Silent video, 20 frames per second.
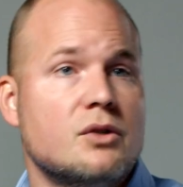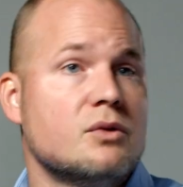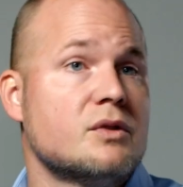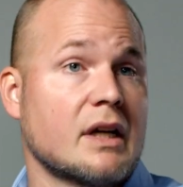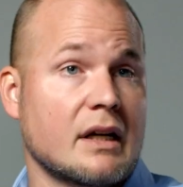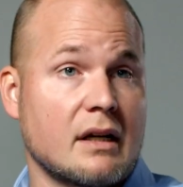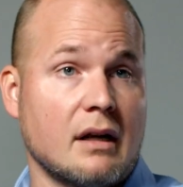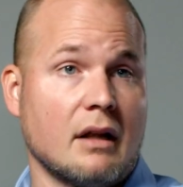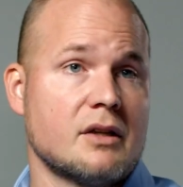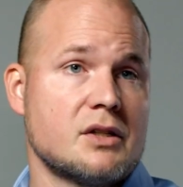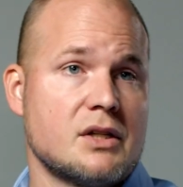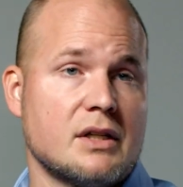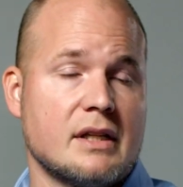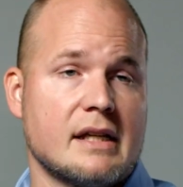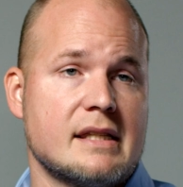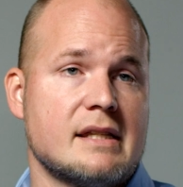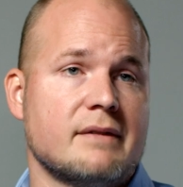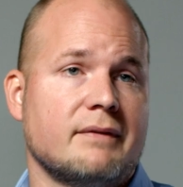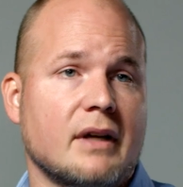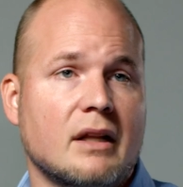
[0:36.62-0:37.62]
new technology
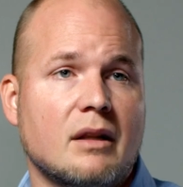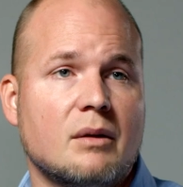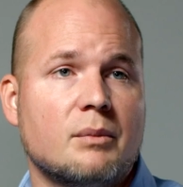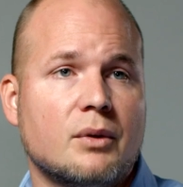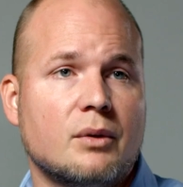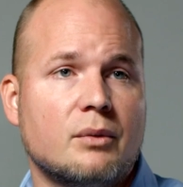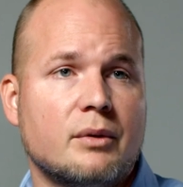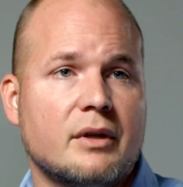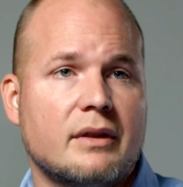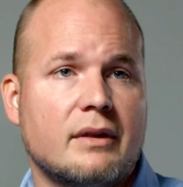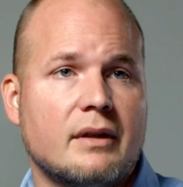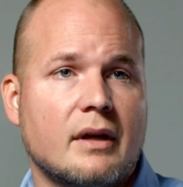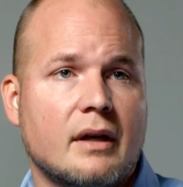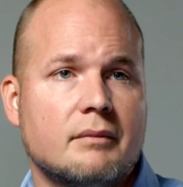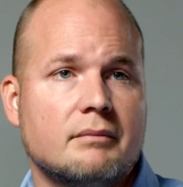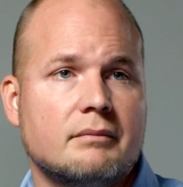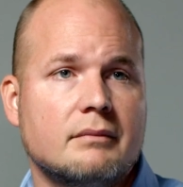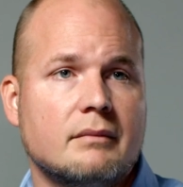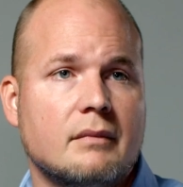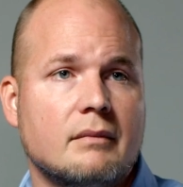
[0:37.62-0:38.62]
that's available with
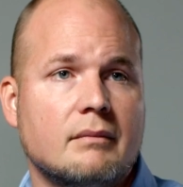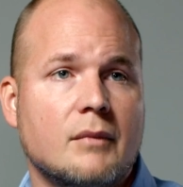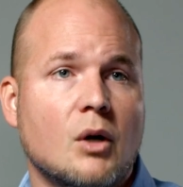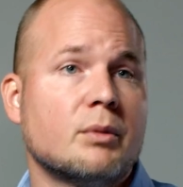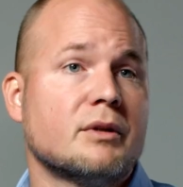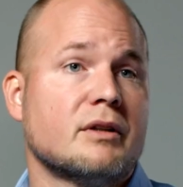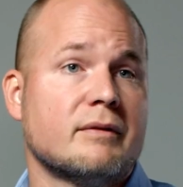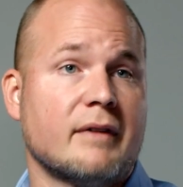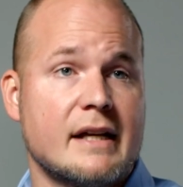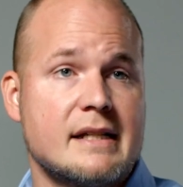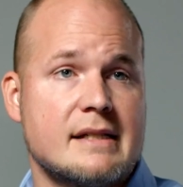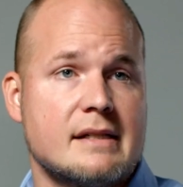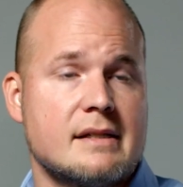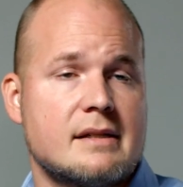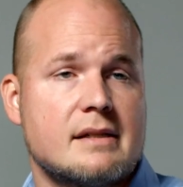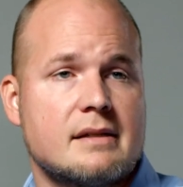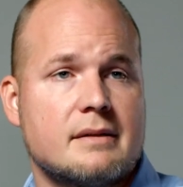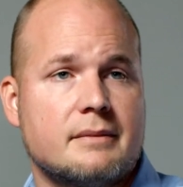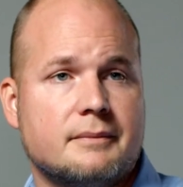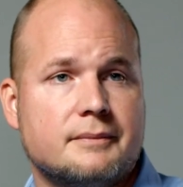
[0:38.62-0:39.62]
mobile
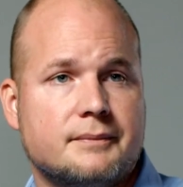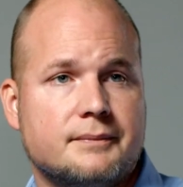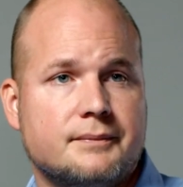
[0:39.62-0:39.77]
devices.